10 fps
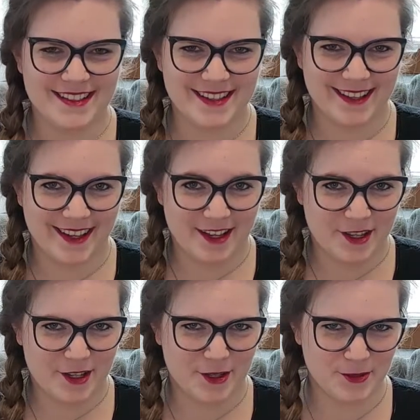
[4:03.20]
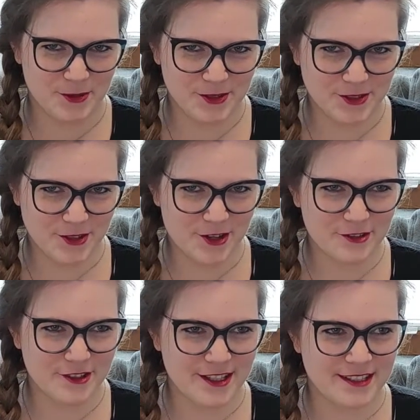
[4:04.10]
like a cool
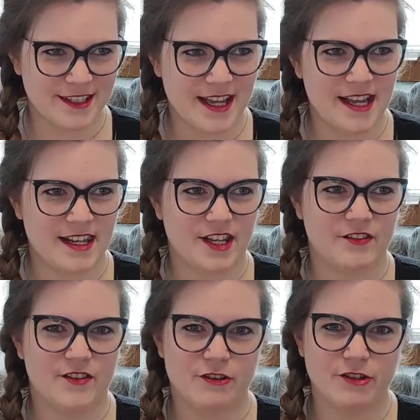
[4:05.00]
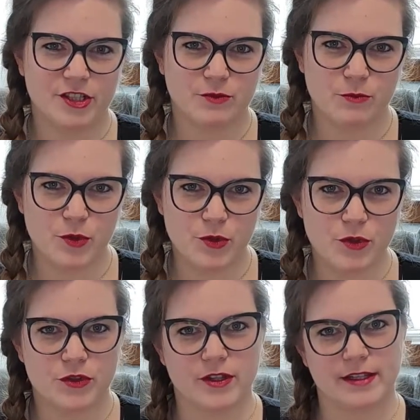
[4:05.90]
surface, like very
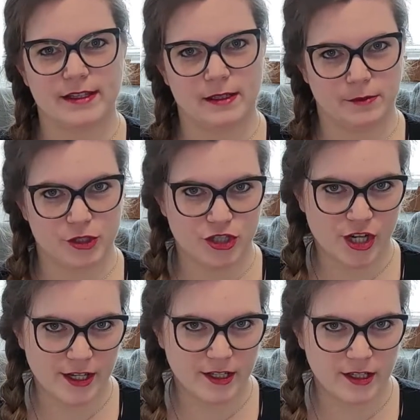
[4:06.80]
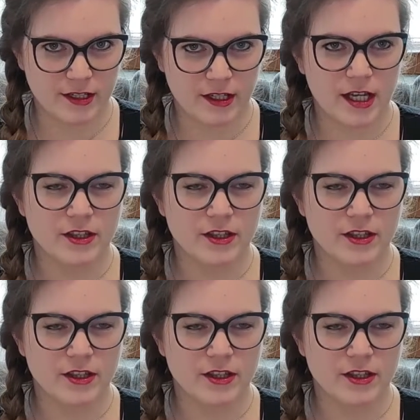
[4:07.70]
smooth and a little bit shiny,